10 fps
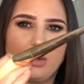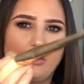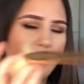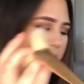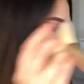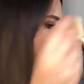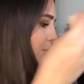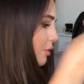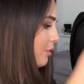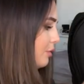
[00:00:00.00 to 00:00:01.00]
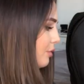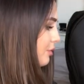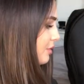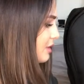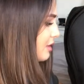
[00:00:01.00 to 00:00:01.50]
Bold
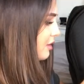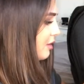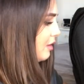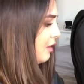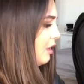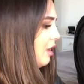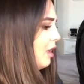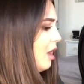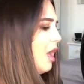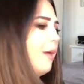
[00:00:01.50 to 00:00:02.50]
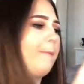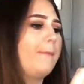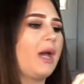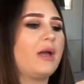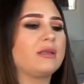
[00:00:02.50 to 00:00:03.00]
Metals.
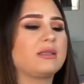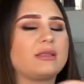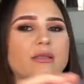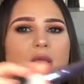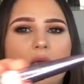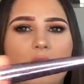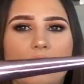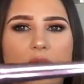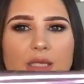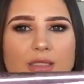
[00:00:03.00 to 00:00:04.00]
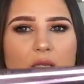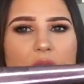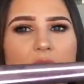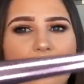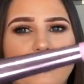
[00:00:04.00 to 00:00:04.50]
Mask. These are
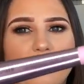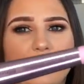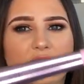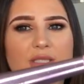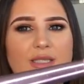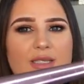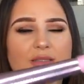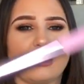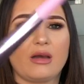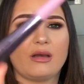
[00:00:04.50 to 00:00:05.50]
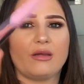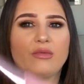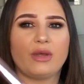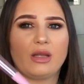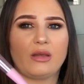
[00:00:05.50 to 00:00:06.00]
lovely brushes. These are. I
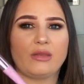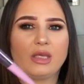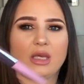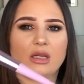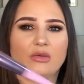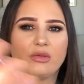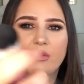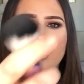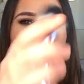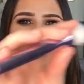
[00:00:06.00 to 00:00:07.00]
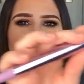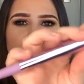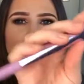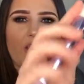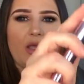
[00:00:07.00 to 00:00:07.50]
really like the colour on them. I really like,
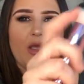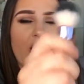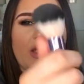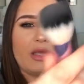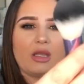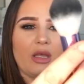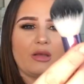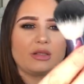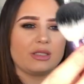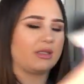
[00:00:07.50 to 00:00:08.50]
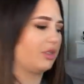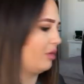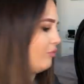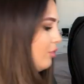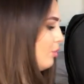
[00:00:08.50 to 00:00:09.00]
you know, just the
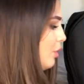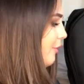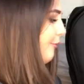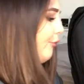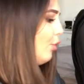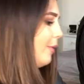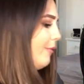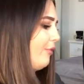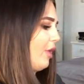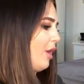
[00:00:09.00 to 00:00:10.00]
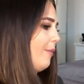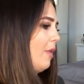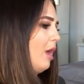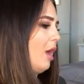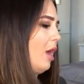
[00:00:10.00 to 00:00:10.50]
general form of
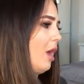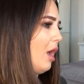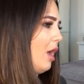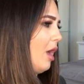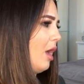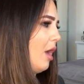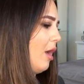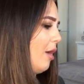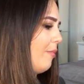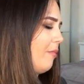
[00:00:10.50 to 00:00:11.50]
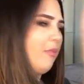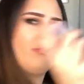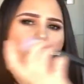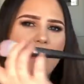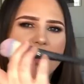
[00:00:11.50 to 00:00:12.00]
them. I
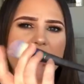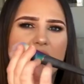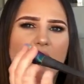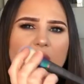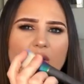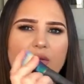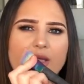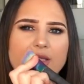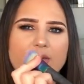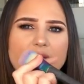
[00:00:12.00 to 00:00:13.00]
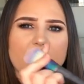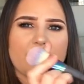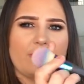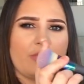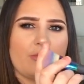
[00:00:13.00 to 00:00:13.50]
don't know where I got these
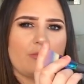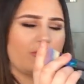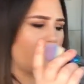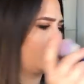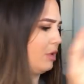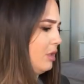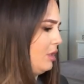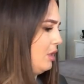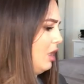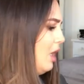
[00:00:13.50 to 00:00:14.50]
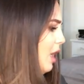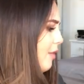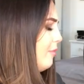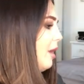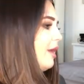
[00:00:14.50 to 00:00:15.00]
ones from.
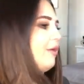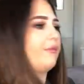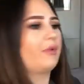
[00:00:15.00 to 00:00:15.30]
My